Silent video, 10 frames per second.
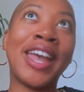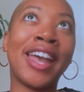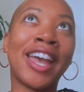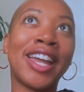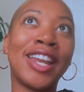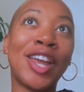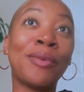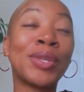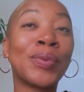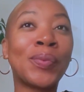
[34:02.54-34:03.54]
and
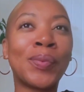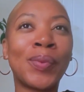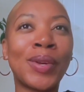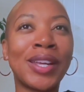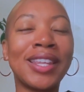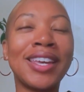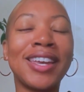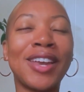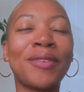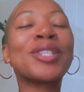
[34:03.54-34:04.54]
it was
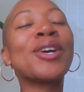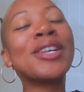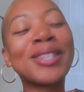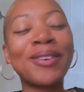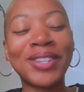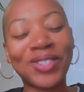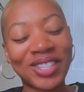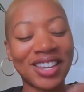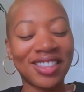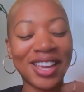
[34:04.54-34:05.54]
really it was so it's so
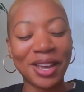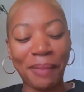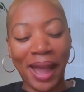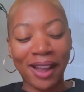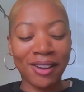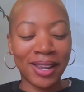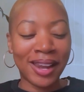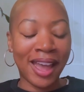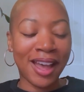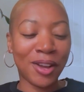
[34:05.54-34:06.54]
interesting thinking back on
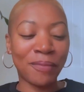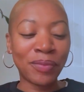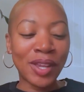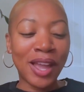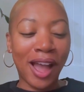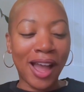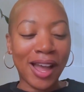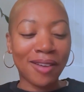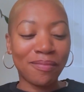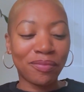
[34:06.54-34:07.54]
it now
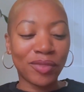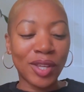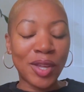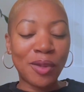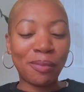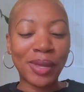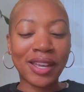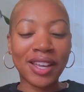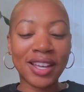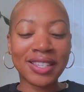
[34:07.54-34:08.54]
um yeah.
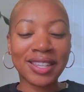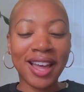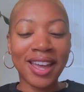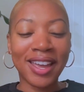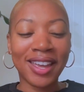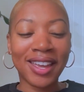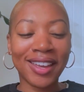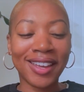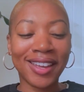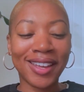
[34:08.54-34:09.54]
because like
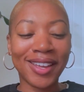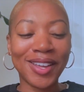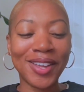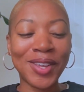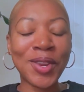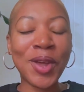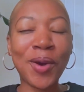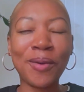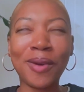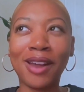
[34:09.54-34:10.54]
you
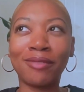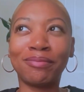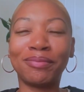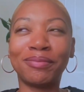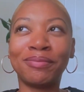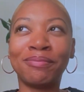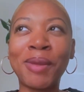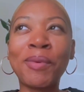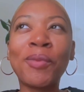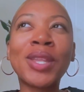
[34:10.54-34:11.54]
know
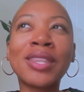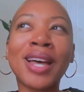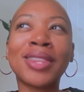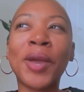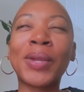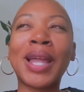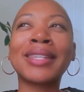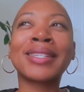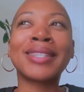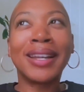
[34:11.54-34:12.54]
people really thought they were
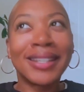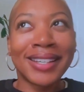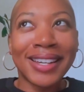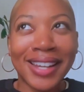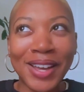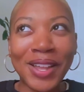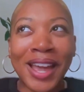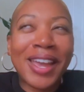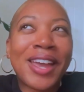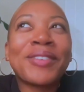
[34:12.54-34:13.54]
like stunting
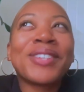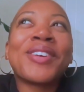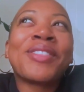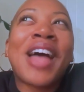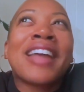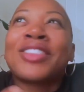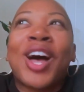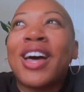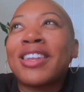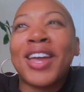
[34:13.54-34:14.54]
like it was, it, i
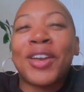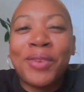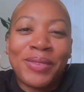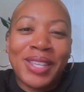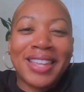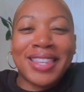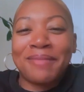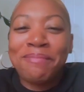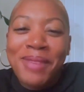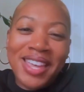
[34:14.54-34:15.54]
thought like it was like
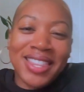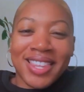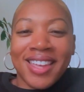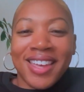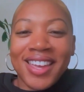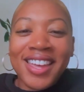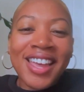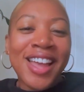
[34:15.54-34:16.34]
this big thing